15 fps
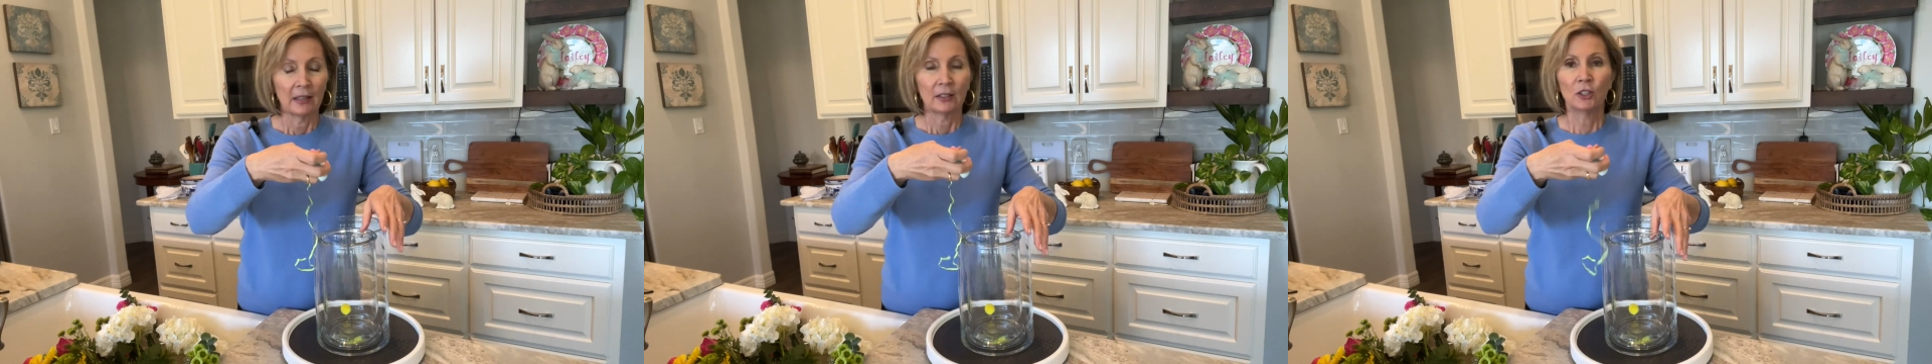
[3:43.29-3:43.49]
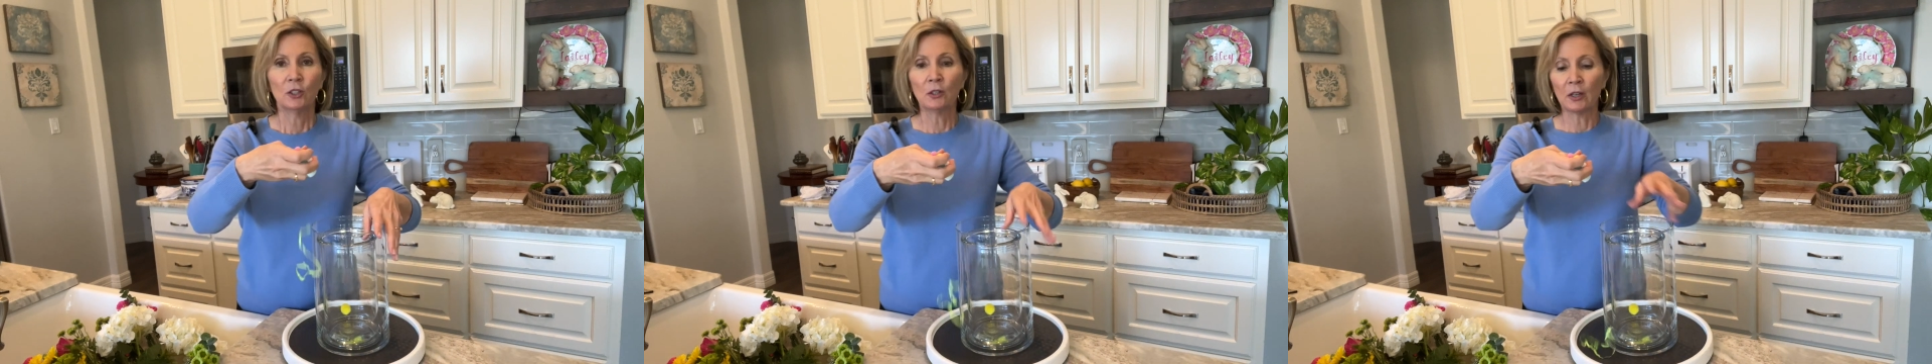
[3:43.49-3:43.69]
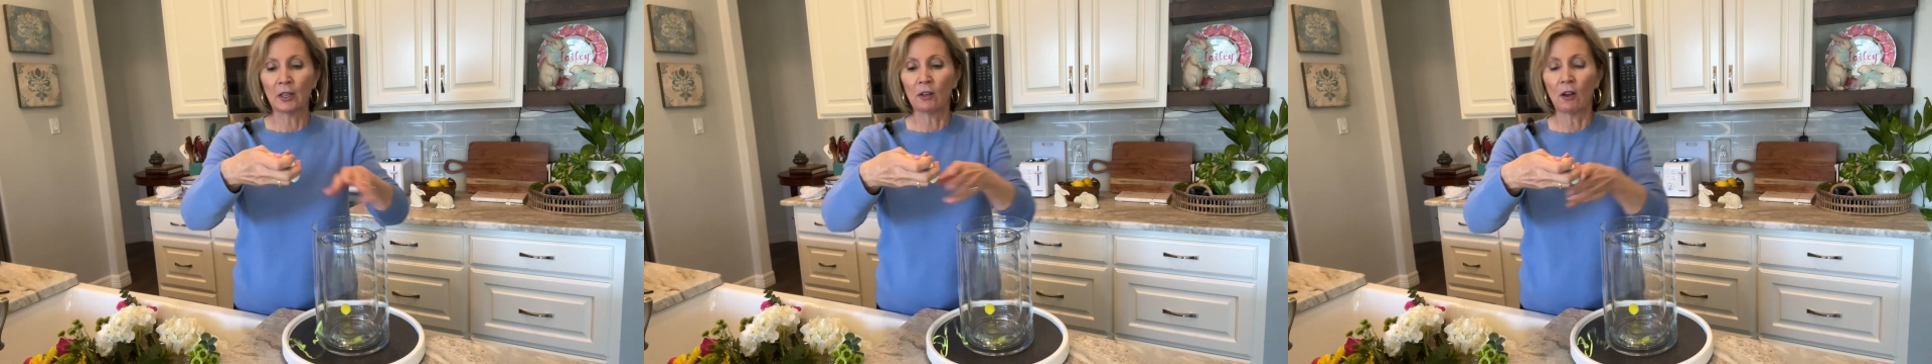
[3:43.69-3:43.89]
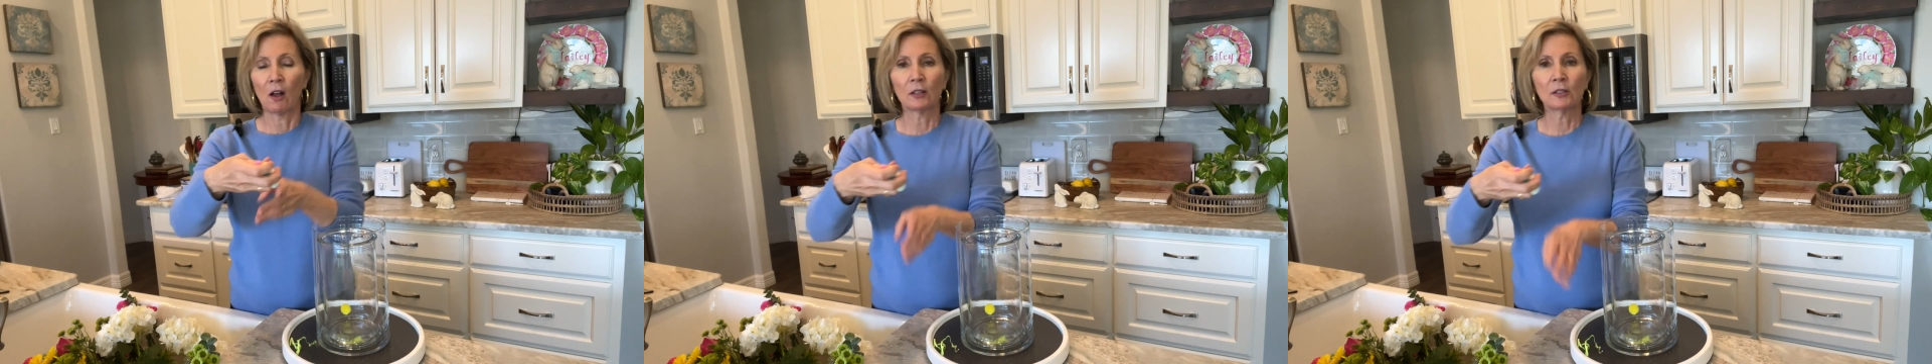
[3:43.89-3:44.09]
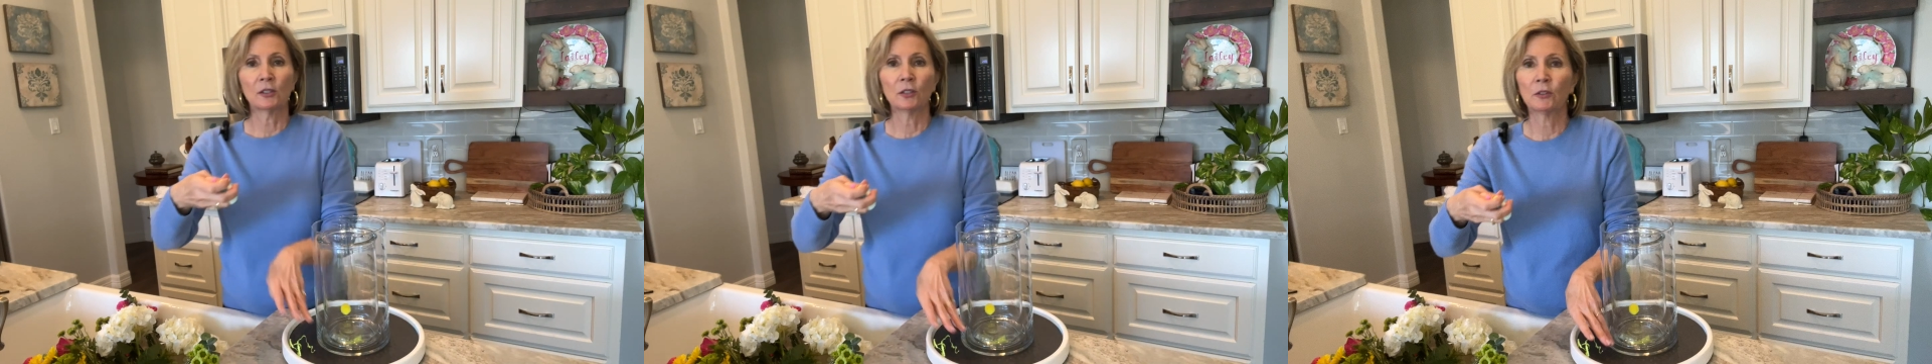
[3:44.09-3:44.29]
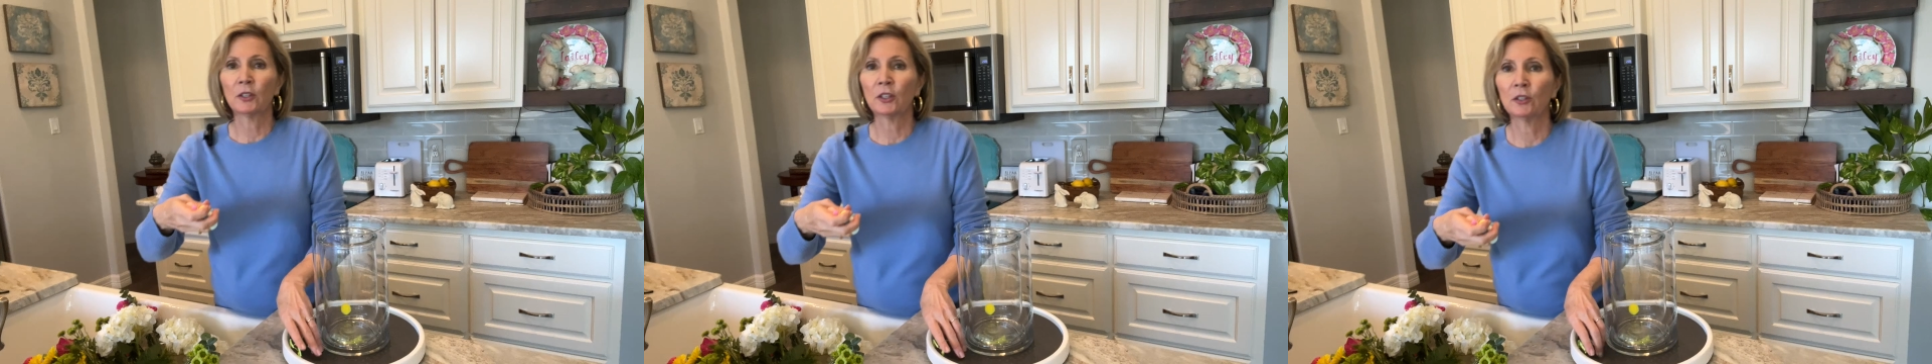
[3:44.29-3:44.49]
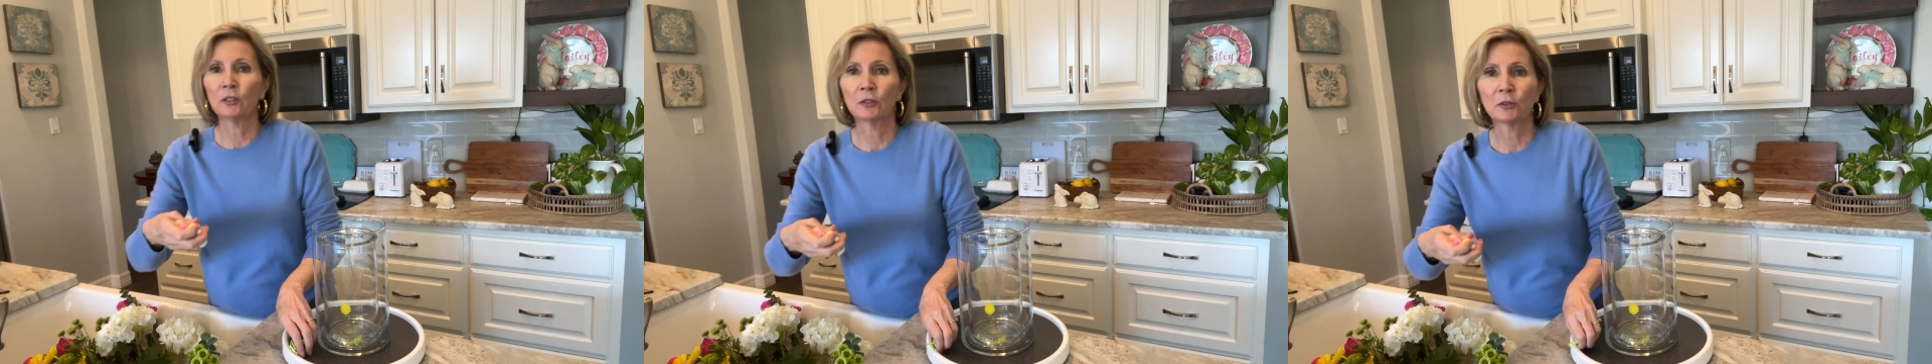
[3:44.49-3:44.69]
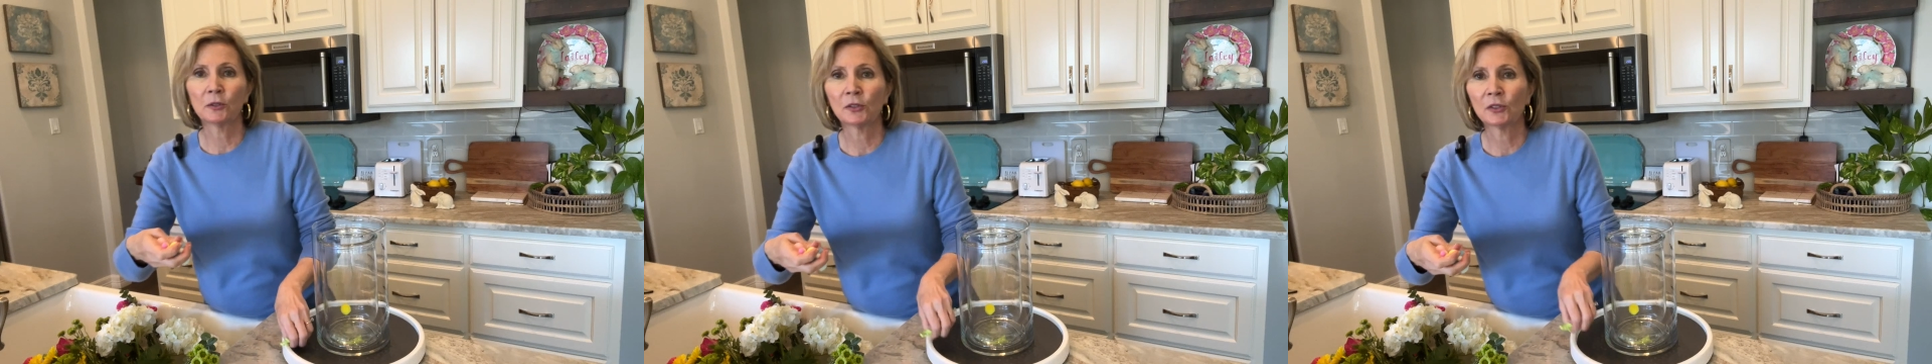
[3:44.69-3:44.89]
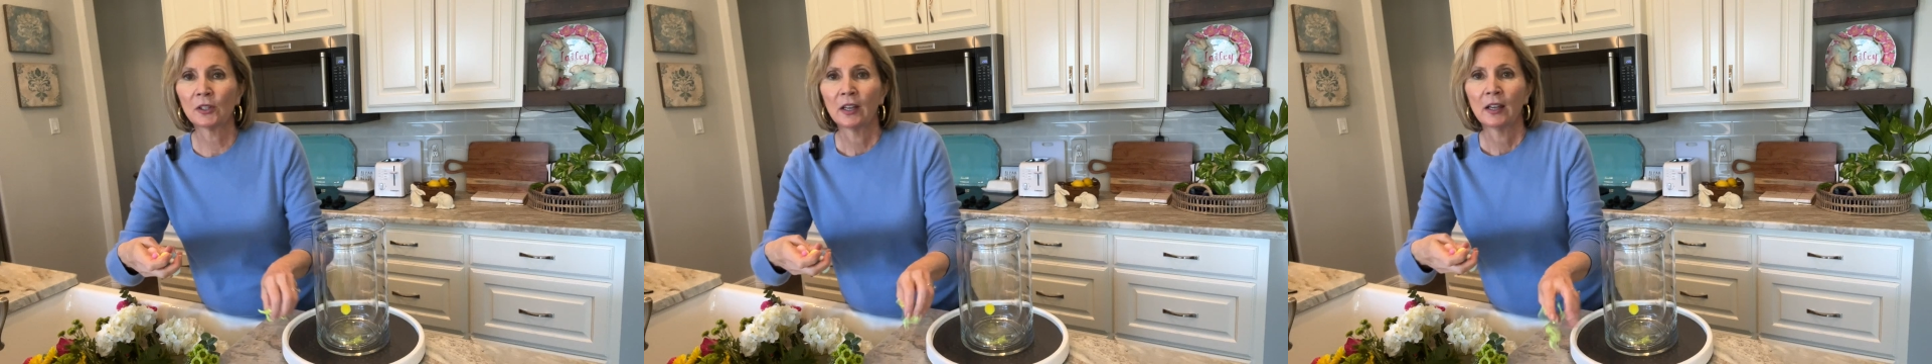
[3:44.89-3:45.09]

You could also use